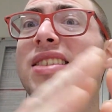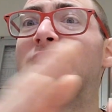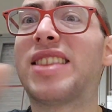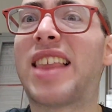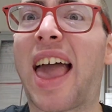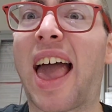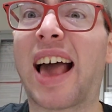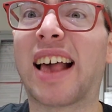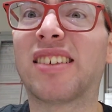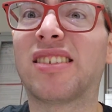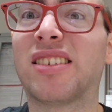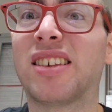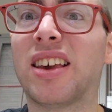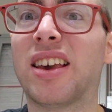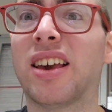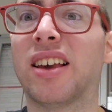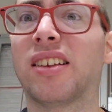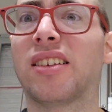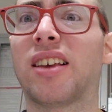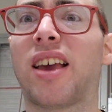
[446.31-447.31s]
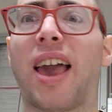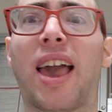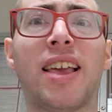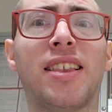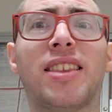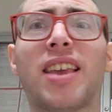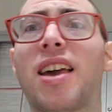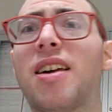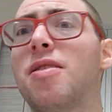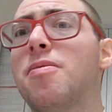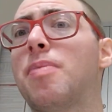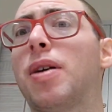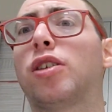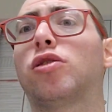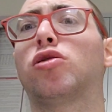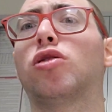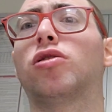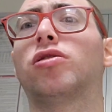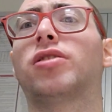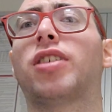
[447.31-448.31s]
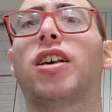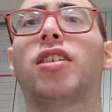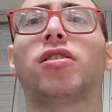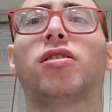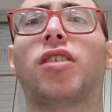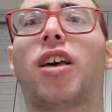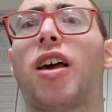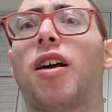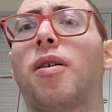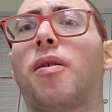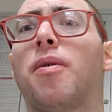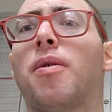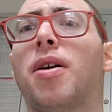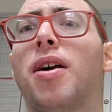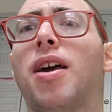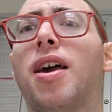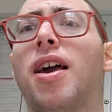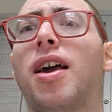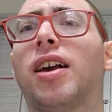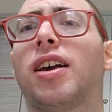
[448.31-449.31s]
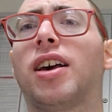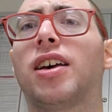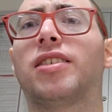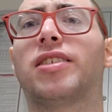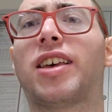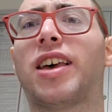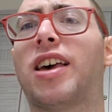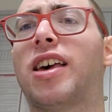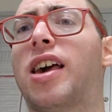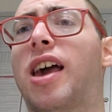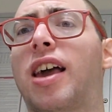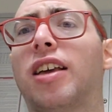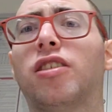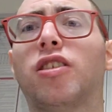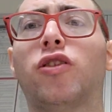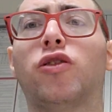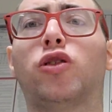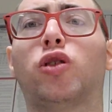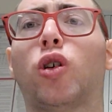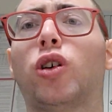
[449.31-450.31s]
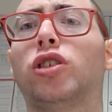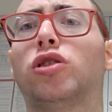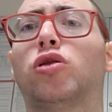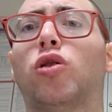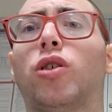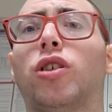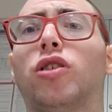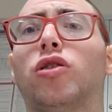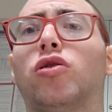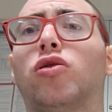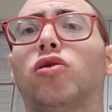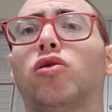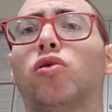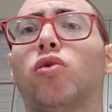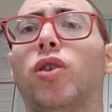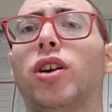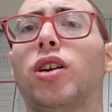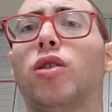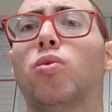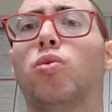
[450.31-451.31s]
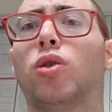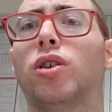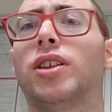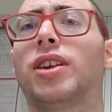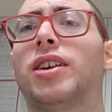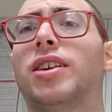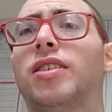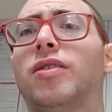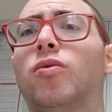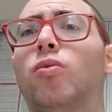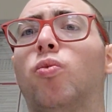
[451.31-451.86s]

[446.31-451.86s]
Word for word: That's it. And then it makes no sense then, because at the end of Toy Story 3, Woody,